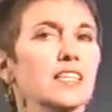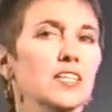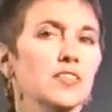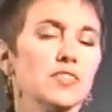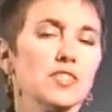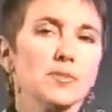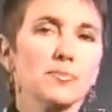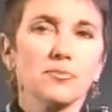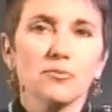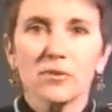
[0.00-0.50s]

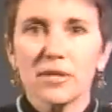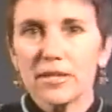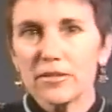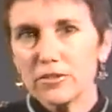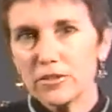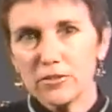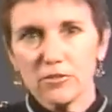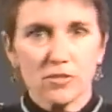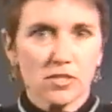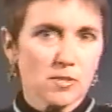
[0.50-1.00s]
There's a
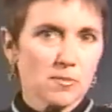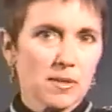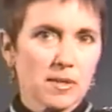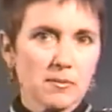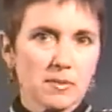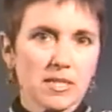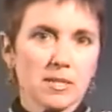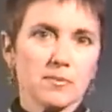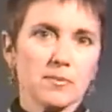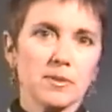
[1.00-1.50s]
prayer used
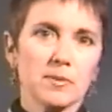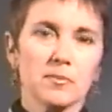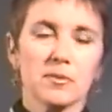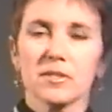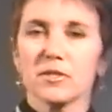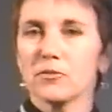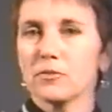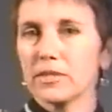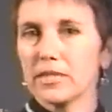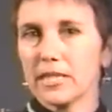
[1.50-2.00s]
by many
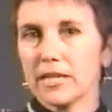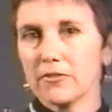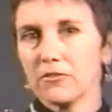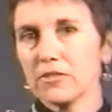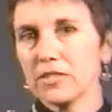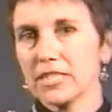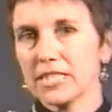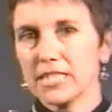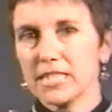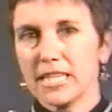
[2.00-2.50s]
people in
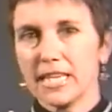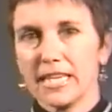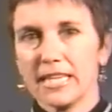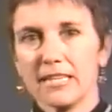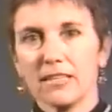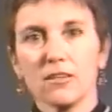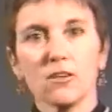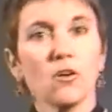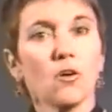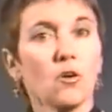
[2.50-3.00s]
recovery
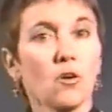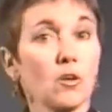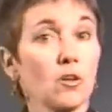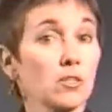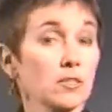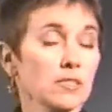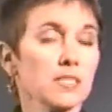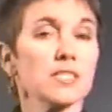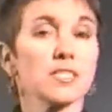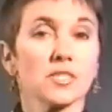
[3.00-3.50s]
today
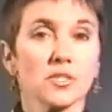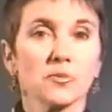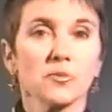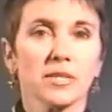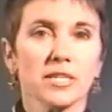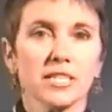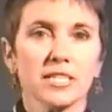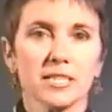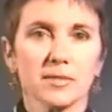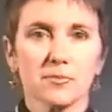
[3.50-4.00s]
called the
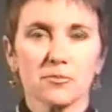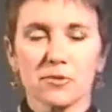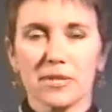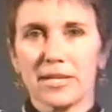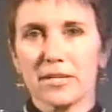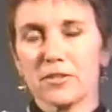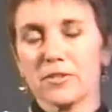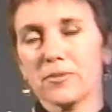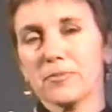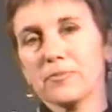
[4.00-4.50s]
Serenity
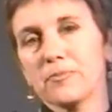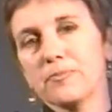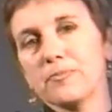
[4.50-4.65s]
Prayer.